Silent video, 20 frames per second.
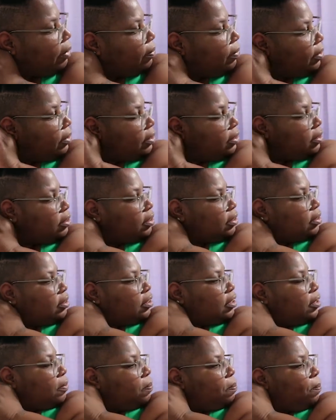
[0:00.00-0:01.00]
it was
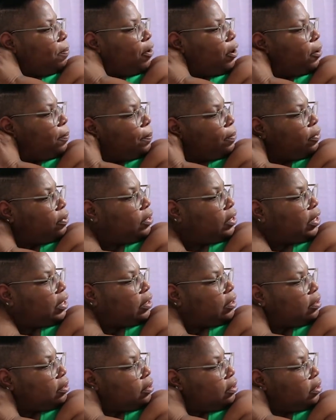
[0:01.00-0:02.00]
purple
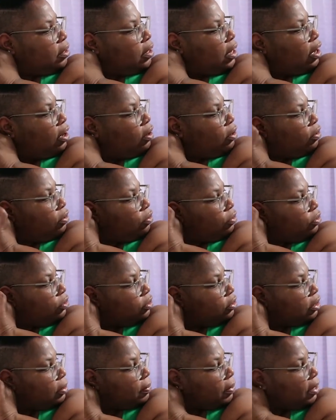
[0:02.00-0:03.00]
and gold
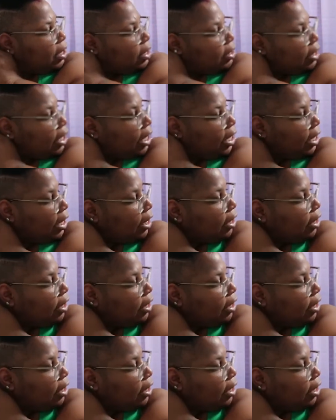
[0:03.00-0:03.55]
or something like that.